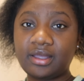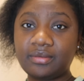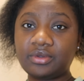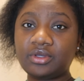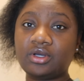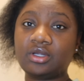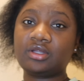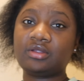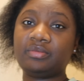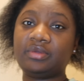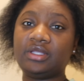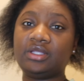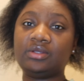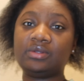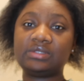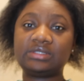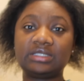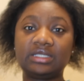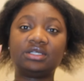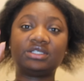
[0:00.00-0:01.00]
am going to be
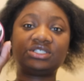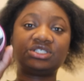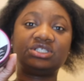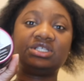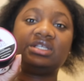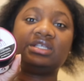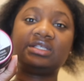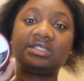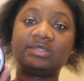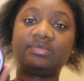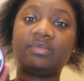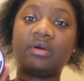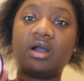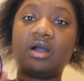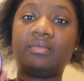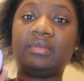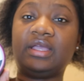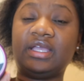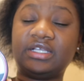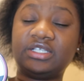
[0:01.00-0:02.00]
using the She Is
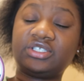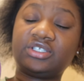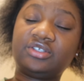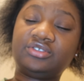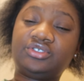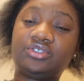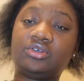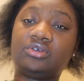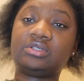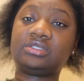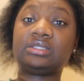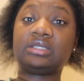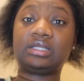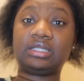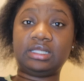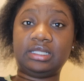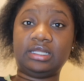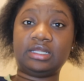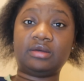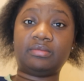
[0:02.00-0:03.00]
Balm Edge Control
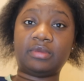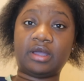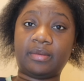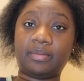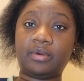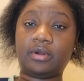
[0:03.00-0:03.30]
to clean up my